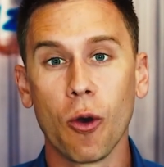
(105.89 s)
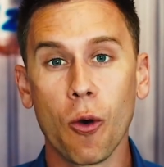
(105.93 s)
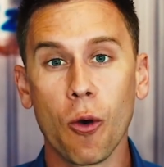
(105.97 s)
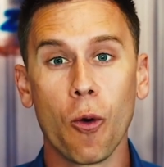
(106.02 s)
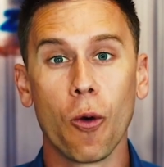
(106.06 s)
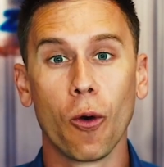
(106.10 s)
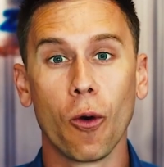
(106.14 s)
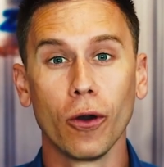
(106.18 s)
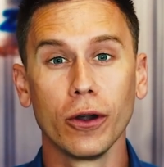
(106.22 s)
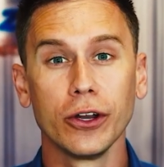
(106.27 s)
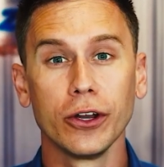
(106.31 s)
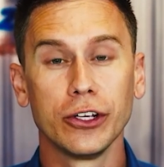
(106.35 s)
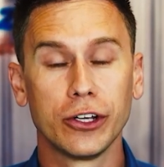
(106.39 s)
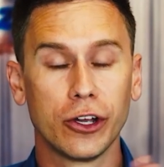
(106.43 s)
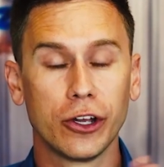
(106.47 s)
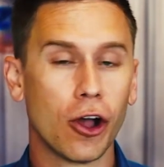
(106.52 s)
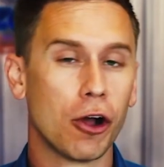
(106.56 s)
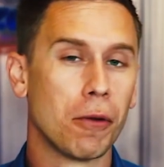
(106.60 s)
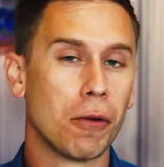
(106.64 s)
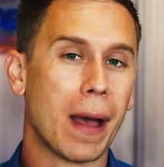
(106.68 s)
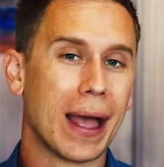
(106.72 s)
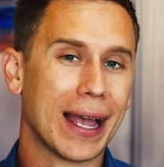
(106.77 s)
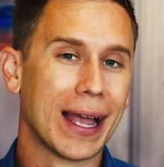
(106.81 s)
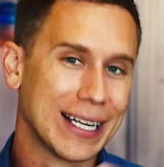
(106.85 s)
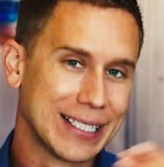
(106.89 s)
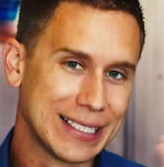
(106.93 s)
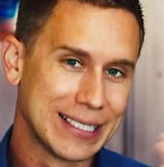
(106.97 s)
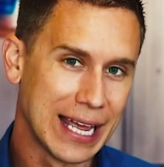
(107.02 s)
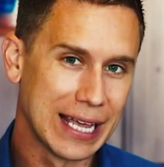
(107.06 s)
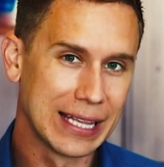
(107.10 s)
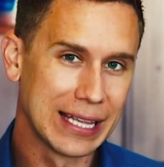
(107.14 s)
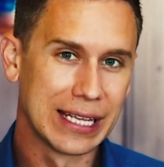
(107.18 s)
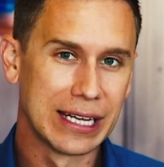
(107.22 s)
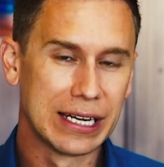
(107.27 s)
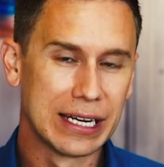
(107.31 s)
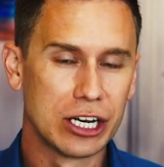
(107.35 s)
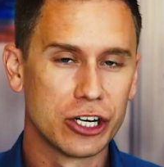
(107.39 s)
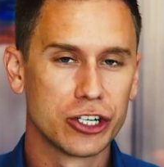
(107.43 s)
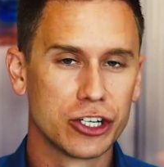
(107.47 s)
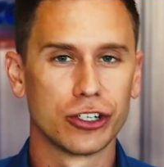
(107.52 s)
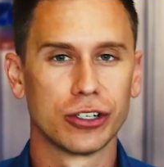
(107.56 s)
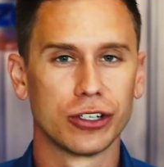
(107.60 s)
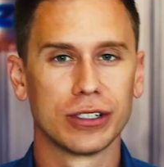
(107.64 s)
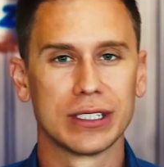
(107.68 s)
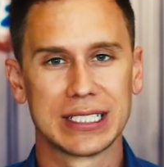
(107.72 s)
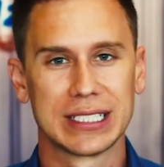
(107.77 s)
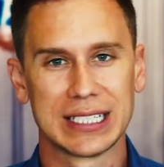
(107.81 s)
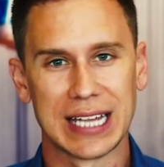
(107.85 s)
Or you could go back and take the
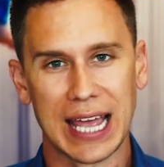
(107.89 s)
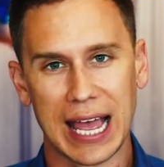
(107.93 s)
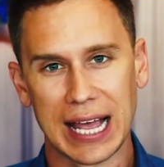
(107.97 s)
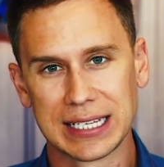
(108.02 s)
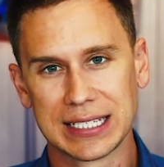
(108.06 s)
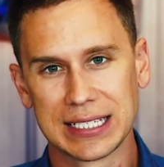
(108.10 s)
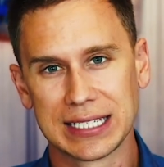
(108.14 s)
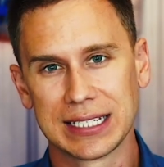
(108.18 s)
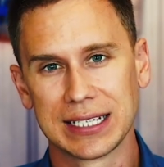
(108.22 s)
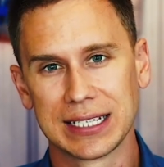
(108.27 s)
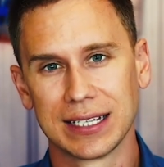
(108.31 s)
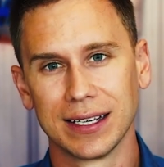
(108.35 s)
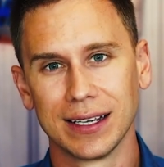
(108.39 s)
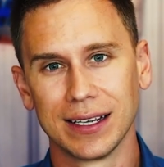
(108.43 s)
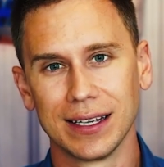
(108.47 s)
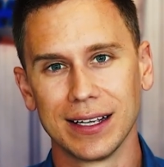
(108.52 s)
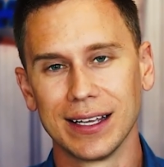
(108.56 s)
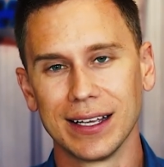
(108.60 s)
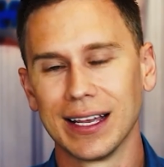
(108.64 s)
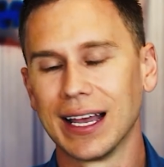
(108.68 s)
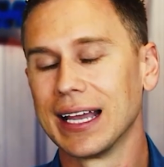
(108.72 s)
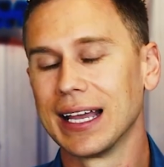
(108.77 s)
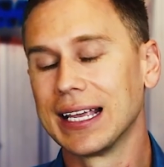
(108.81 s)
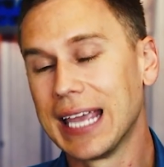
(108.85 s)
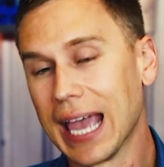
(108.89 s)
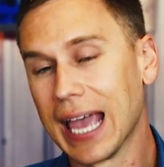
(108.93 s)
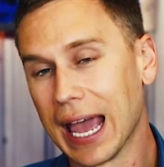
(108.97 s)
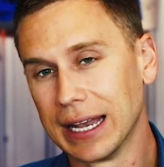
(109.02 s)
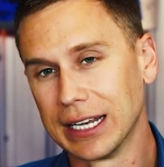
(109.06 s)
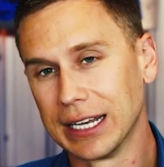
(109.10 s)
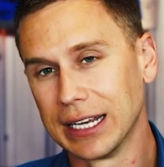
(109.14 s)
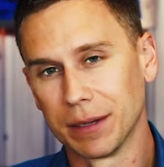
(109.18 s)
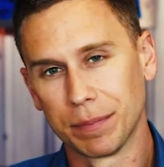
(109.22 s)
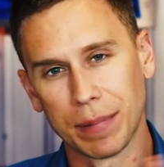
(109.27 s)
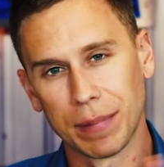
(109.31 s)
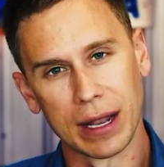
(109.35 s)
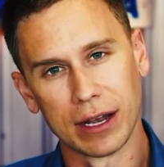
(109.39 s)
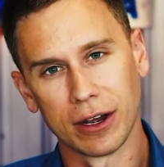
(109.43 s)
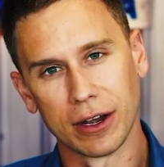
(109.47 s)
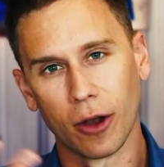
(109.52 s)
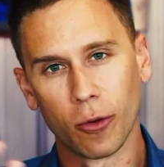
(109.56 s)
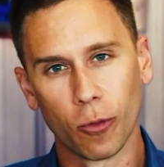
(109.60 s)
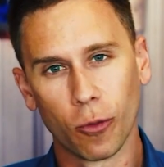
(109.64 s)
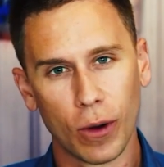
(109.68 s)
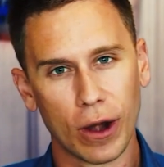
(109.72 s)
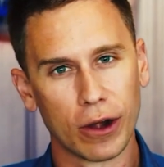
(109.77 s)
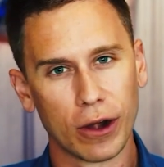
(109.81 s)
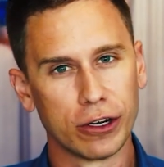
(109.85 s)
initial test again, depending
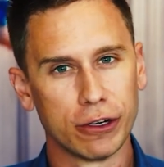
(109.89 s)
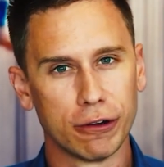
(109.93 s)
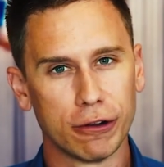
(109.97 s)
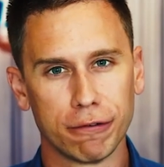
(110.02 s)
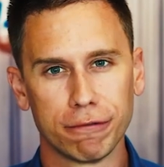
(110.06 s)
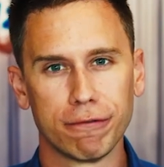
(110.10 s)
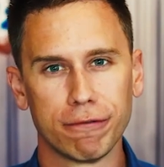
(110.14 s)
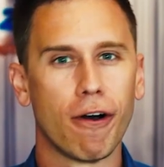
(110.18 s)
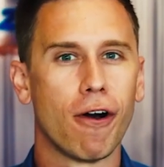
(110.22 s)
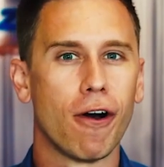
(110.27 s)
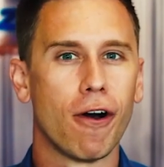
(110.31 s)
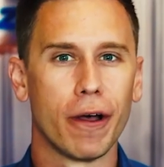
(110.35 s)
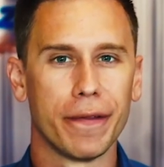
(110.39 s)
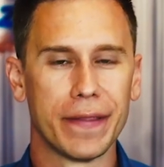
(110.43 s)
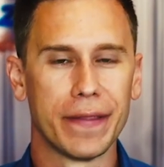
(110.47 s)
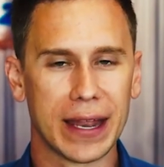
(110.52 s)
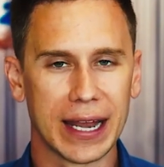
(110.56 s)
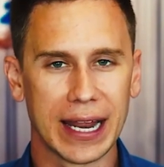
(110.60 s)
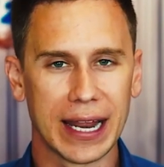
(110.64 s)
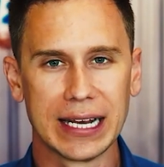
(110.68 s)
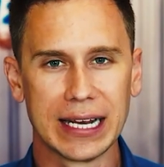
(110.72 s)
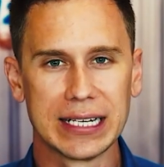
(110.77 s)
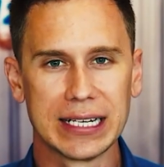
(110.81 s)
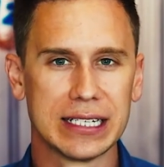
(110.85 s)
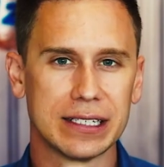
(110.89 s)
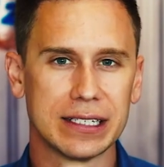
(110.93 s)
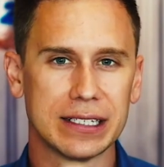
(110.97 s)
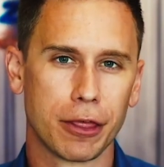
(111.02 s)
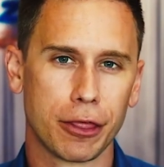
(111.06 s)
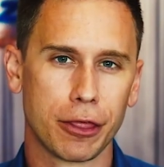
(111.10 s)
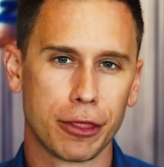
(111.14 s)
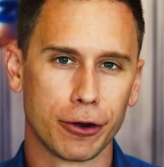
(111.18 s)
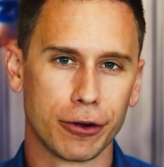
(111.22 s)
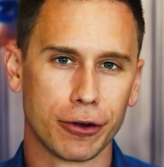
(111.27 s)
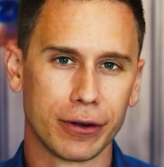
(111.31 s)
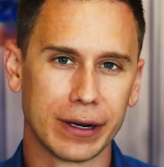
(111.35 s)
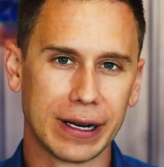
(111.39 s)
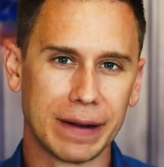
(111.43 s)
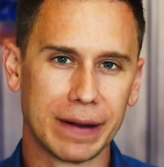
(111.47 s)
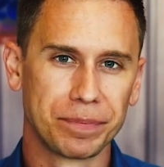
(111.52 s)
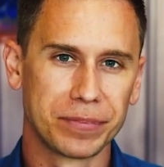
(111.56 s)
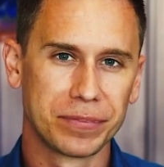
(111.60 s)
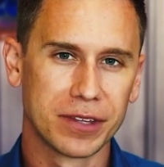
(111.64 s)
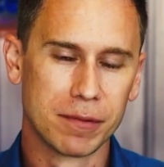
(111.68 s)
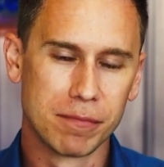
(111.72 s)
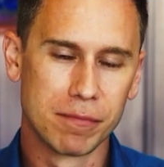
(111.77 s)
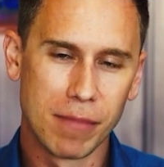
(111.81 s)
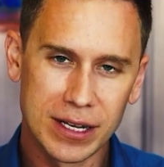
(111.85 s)
on where you fall in that eighteen to thirty
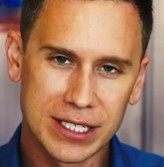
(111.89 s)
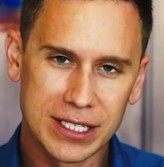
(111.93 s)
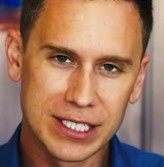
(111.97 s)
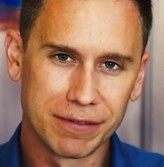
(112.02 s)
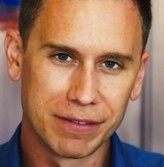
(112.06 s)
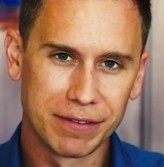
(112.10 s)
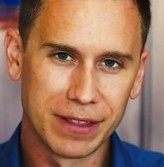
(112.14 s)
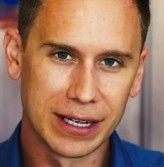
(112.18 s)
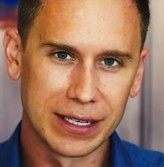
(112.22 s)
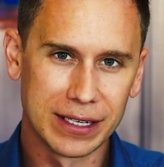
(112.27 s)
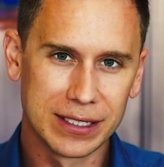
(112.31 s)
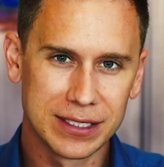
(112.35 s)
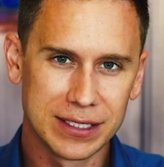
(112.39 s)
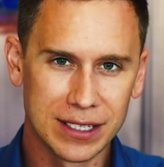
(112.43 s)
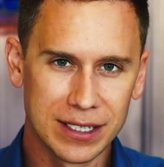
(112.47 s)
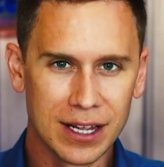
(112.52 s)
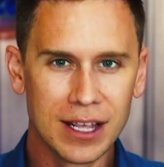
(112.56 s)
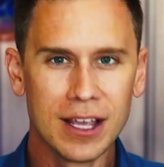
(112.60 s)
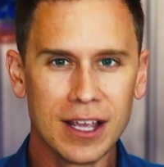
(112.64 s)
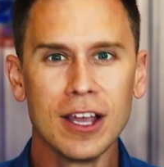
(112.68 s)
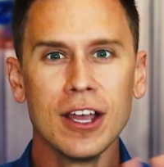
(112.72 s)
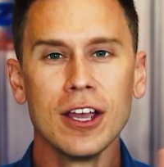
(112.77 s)
months of things.